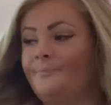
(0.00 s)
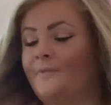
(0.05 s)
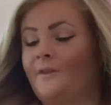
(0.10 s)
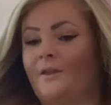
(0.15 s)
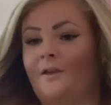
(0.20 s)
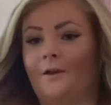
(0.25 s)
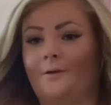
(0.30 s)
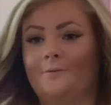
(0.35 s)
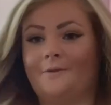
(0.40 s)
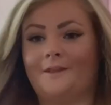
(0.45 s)

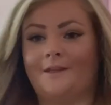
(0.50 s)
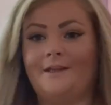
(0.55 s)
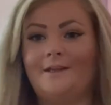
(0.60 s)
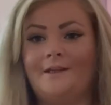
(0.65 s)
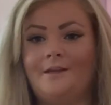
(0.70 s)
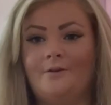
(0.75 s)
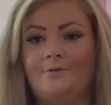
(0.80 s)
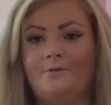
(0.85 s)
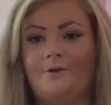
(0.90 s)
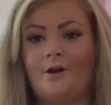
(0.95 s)
I'm
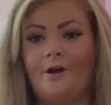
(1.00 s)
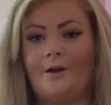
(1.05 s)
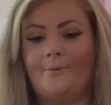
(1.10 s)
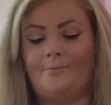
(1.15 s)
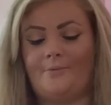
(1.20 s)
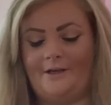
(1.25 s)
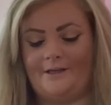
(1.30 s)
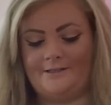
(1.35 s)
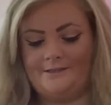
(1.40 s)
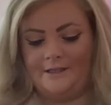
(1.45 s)
thinking of cutting
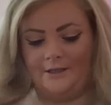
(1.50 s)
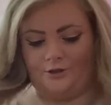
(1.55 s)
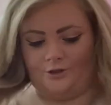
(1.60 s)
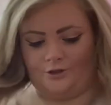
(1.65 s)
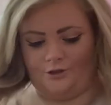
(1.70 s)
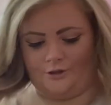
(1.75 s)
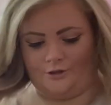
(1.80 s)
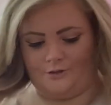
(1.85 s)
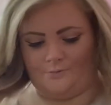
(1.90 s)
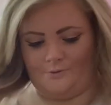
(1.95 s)
my
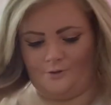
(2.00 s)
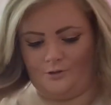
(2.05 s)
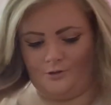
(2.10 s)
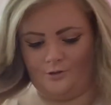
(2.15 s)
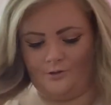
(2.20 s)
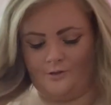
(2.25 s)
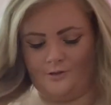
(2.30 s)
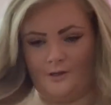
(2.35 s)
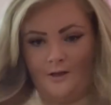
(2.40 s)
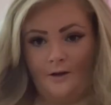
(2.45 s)
extensions
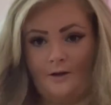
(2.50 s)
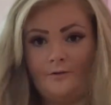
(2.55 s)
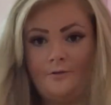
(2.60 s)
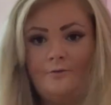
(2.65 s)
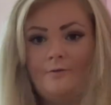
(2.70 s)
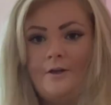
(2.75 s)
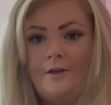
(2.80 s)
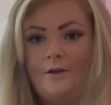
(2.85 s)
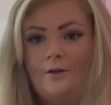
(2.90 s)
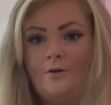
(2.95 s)
because I
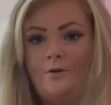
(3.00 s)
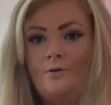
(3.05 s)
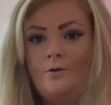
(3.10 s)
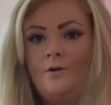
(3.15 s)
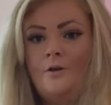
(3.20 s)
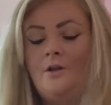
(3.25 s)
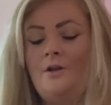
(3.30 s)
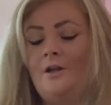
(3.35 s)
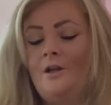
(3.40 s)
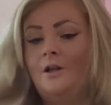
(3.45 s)
feel,
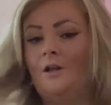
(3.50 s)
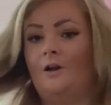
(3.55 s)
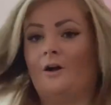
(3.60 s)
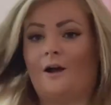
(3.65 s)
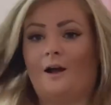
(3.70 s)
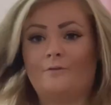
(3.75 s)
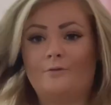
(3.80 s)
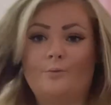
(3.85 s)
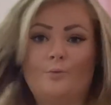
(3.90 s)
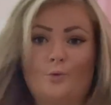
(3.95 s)
I
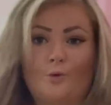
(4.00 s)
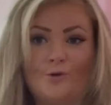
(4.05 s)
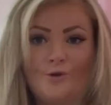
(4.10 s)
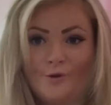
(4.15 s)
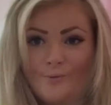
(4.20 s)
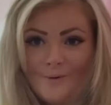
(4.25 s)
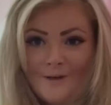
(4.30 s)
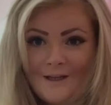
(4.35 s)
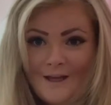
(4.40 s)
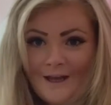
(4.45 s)
haven't worn
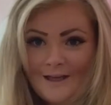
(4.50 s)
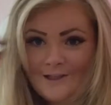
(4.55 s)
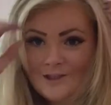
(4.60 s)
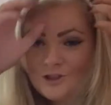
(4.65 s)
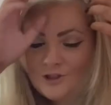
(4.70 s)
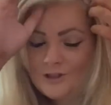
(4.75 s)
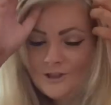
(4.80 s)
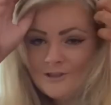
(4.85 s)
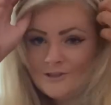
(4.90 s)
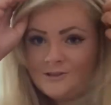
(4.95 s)
them in
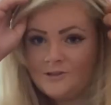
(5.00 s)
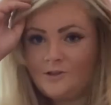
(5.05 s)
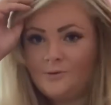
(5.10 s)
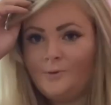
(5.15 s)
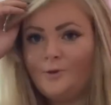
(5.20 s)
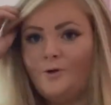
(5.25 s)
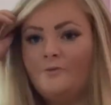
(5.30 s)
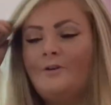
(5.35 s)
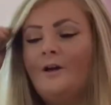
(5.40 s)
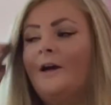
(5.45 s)
ages to be
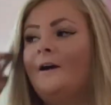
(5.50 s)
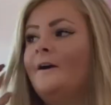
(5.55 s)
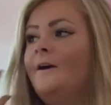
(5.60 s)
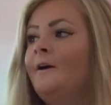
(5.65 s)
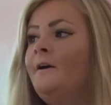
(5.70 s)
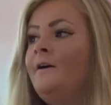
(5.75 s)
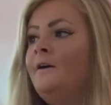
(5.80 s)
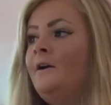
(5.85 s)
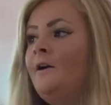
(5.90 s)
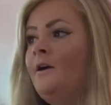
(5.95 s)
fair,